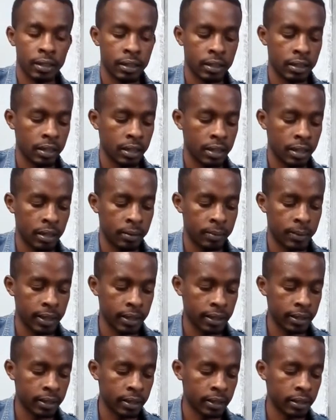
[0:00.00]
A minor,
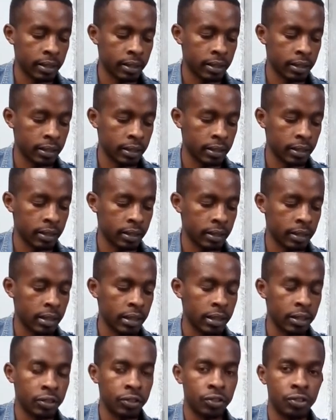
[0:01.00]

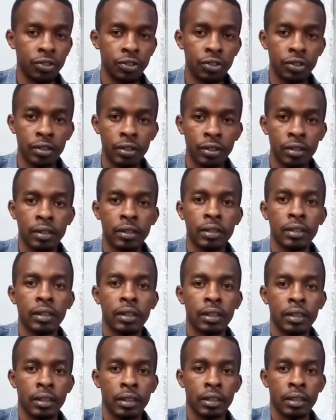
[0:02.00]
G,
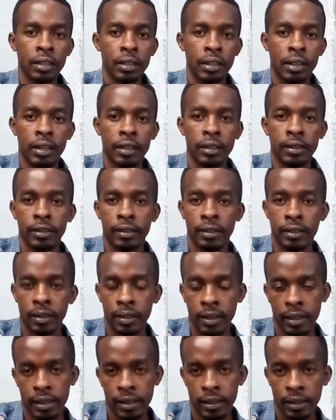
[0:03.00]
and C
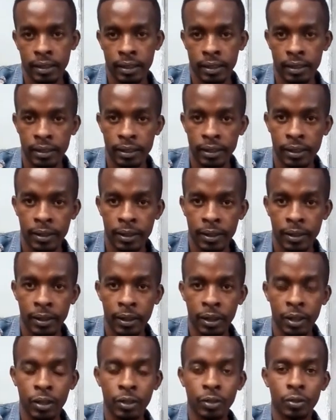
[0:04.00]
again.
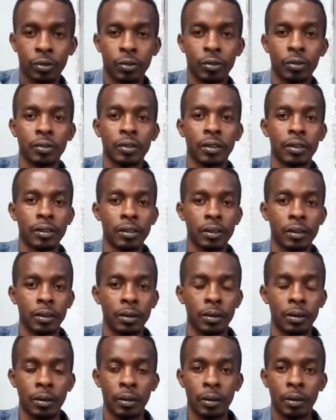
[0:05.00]
So those are
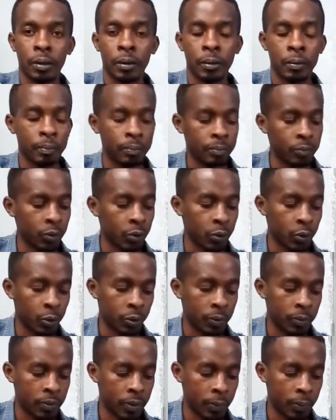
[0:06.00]
the
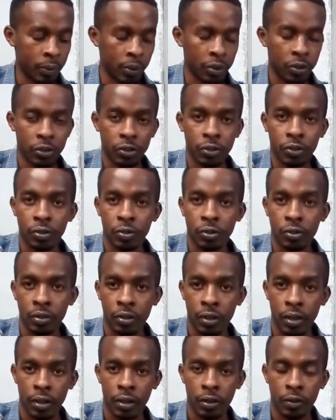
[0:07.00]
the progressions
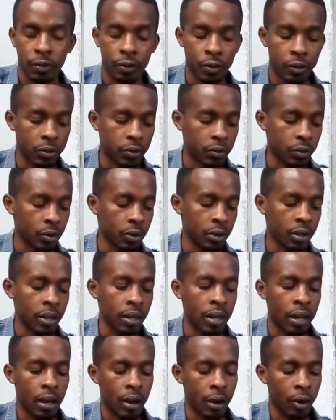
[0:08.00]
for the song.
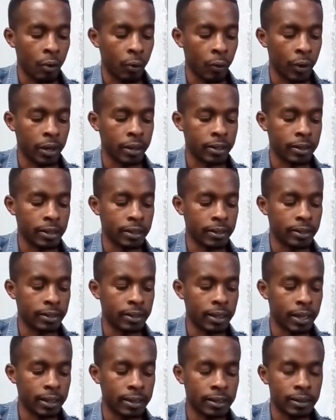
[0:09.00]
Well, there's
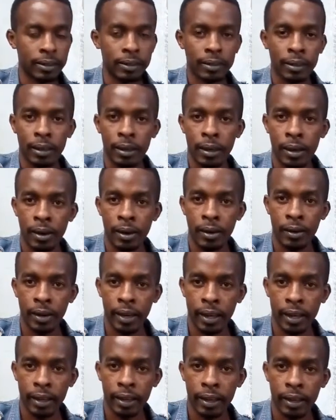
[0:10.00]
that
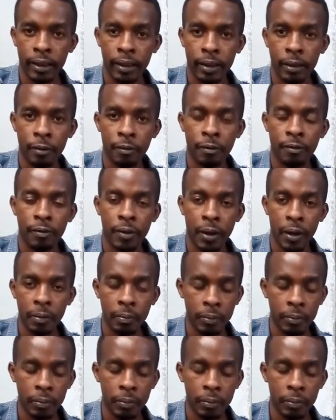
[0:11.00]
reggae vibe.